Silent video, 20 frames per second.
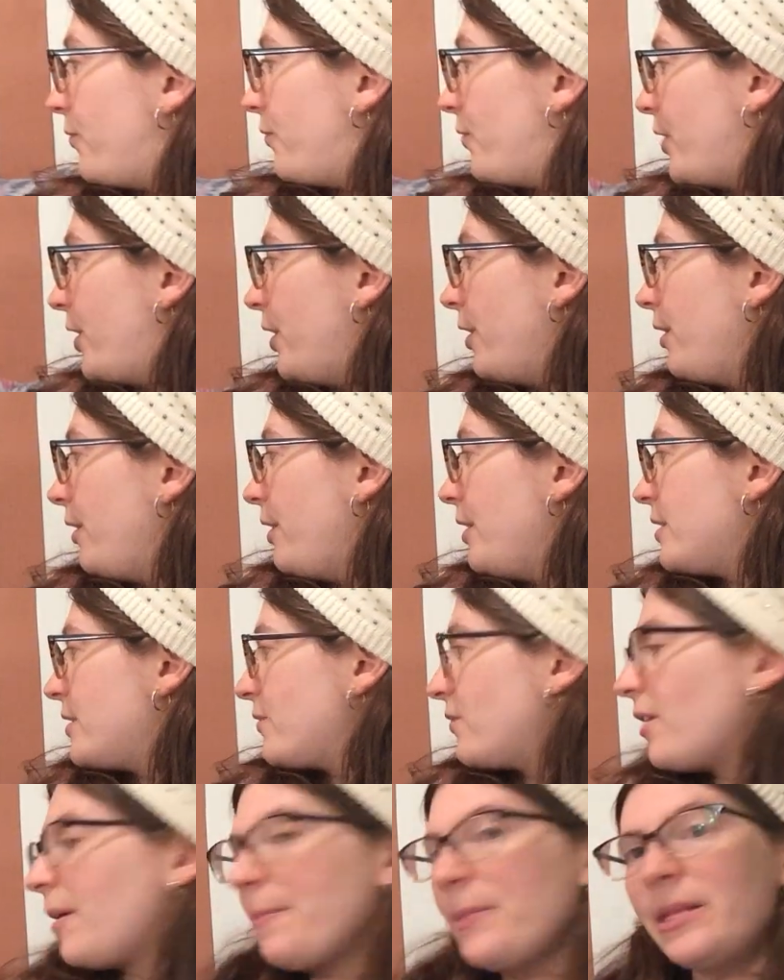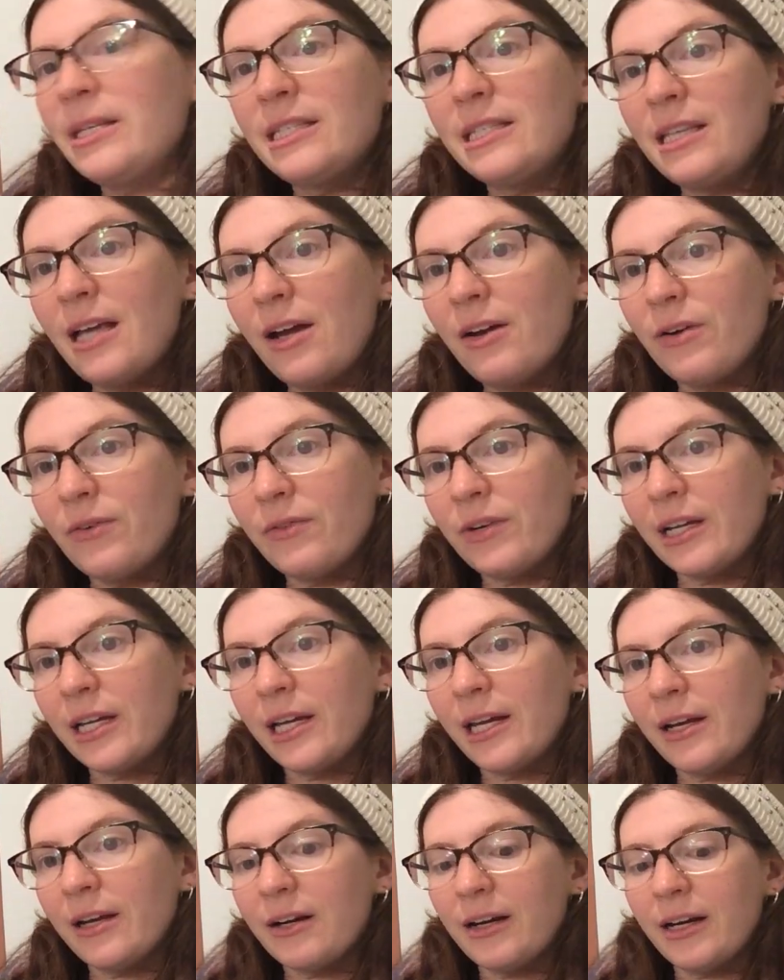furthest from the sun over
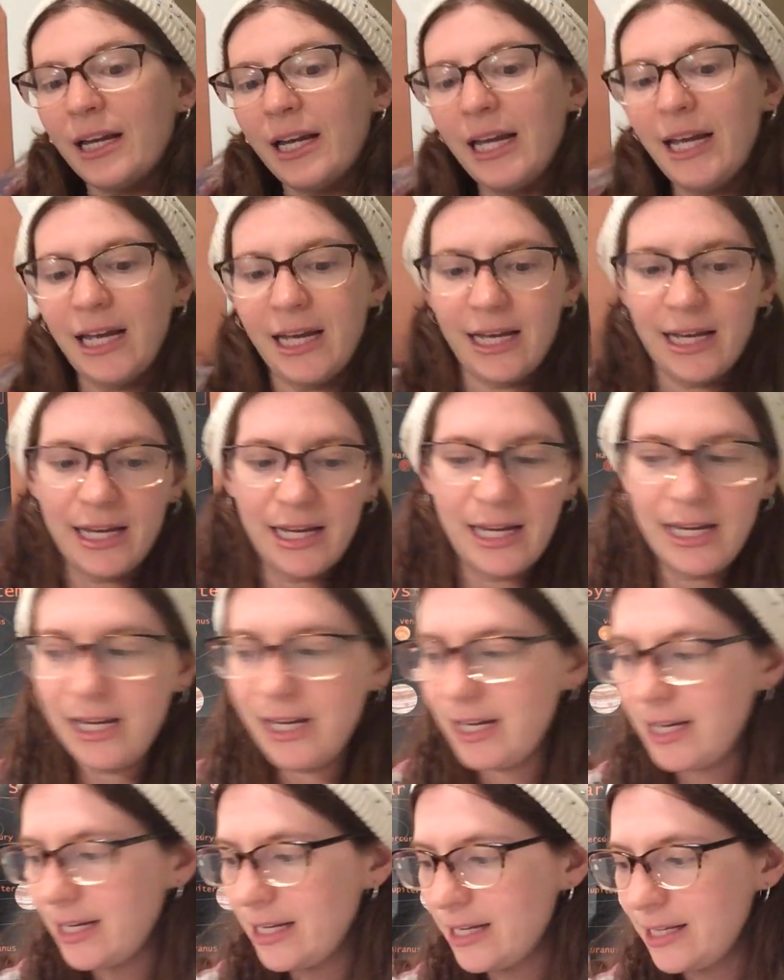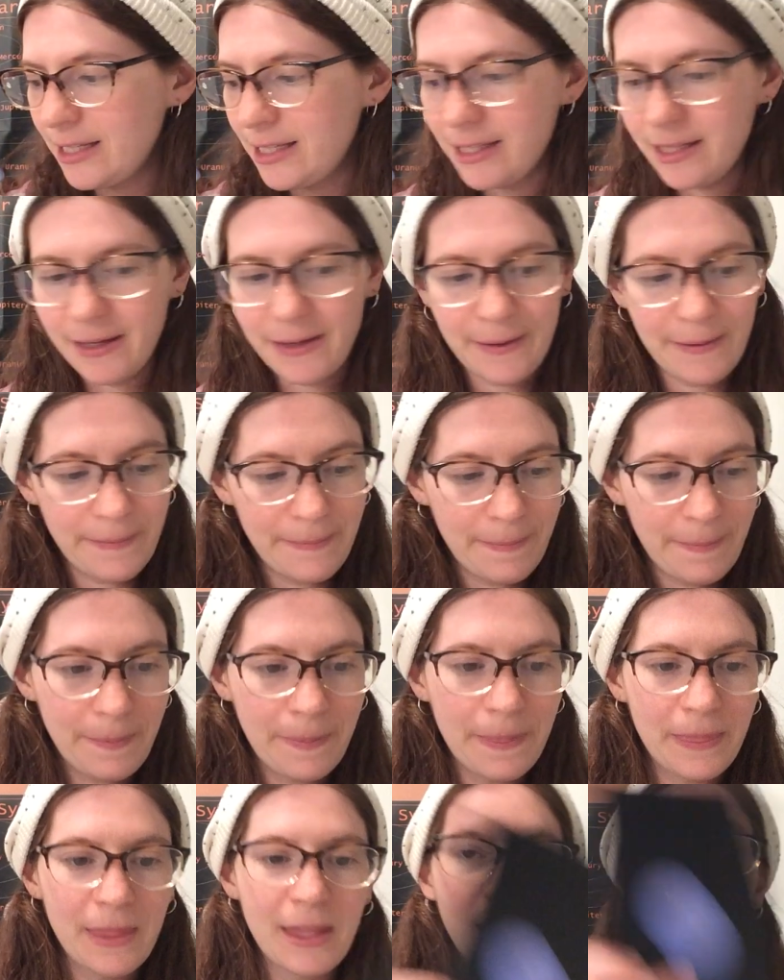here is
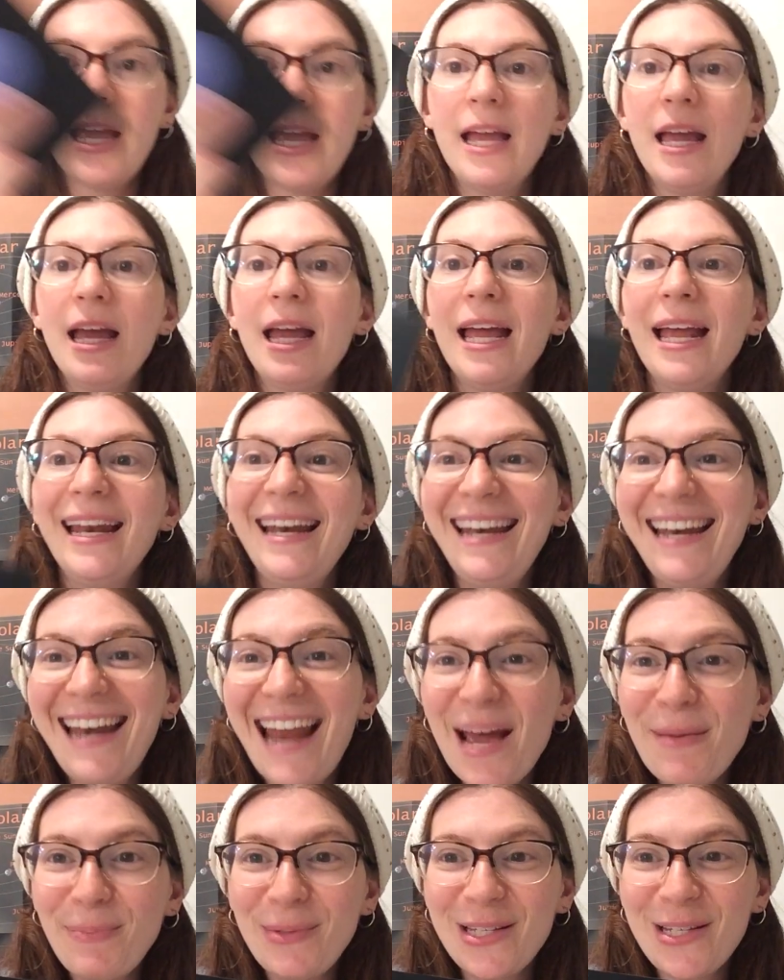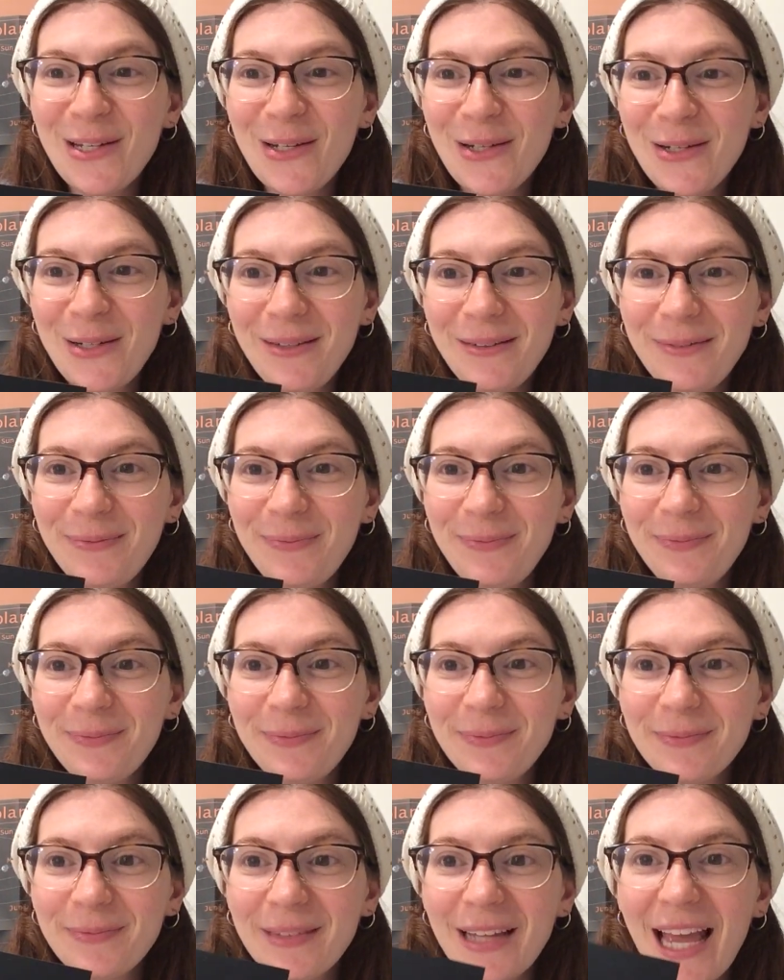Neptune.
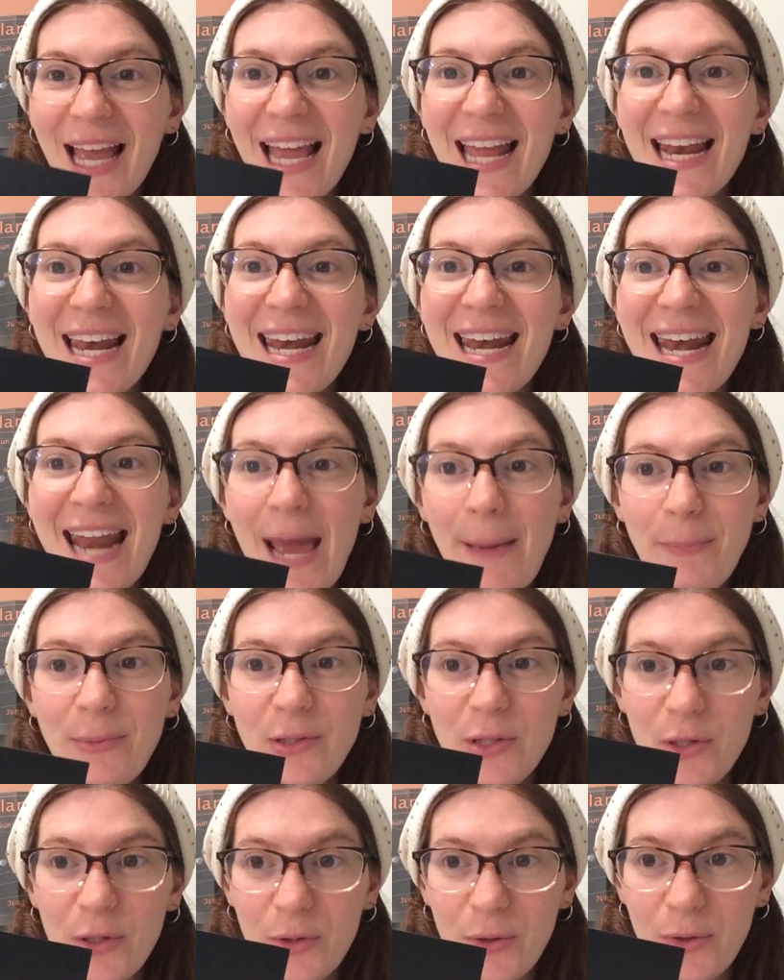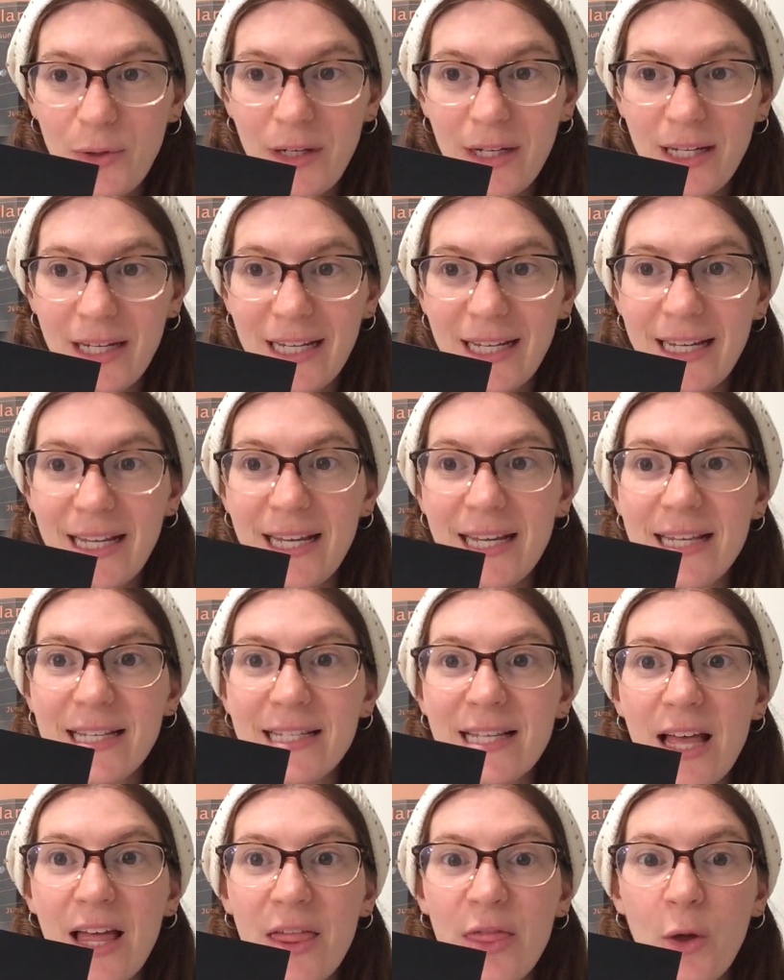Neptune
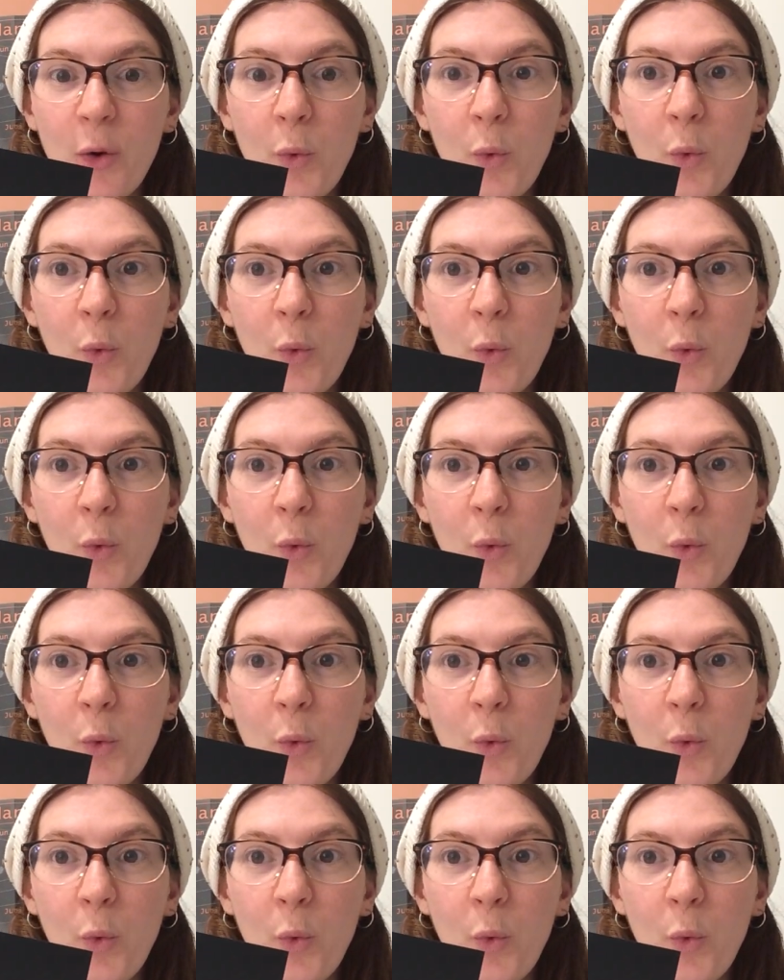is the